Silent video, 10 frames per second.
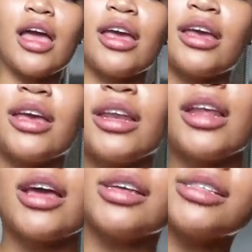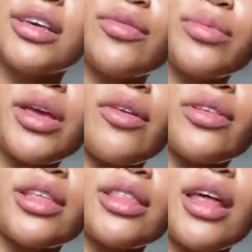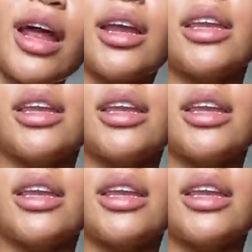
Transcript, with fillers: and it's giving me everything that I